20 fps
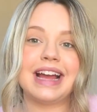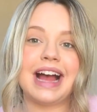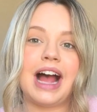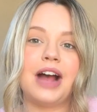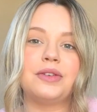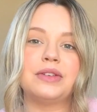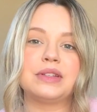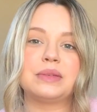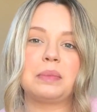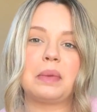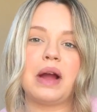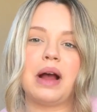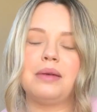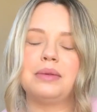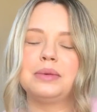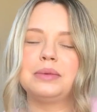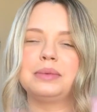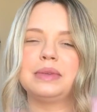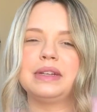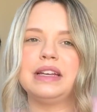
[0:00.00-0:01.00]
I was
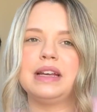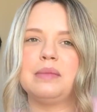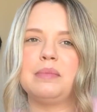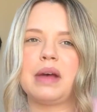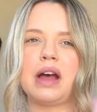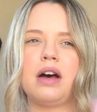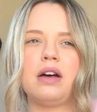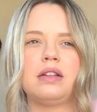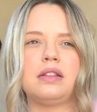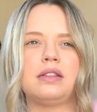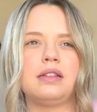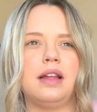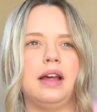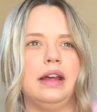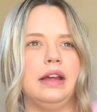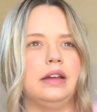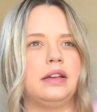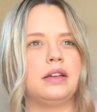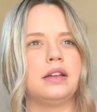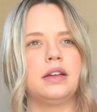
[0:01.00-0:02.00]
probably about
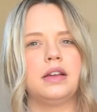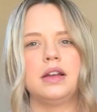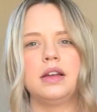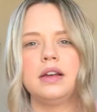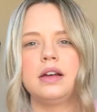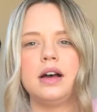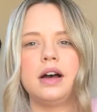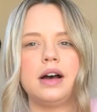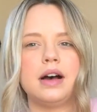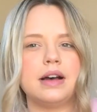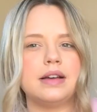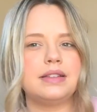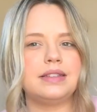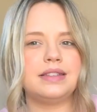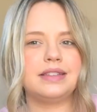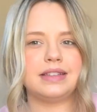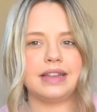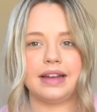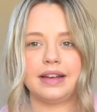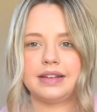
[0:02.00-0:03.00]
like a
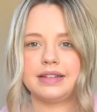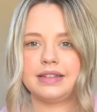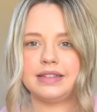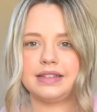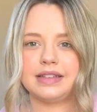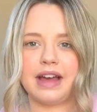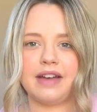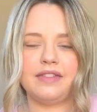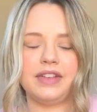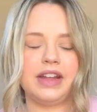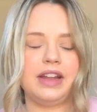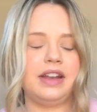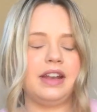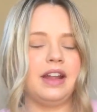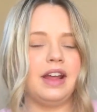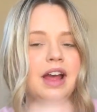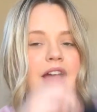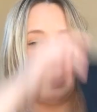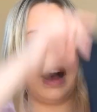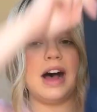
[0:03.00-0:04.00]
6, 7.
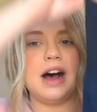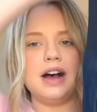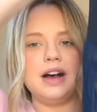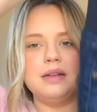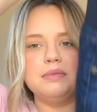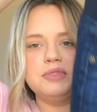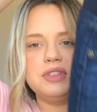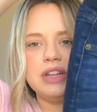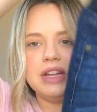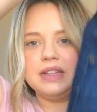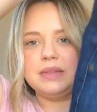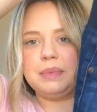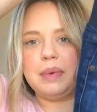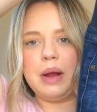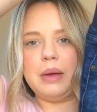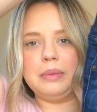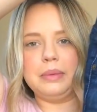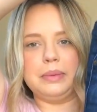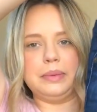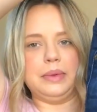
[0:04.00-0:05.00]
So that's
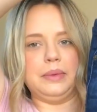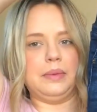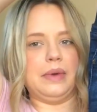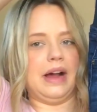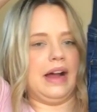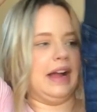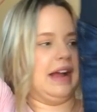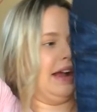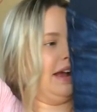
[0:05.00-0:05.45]
probably why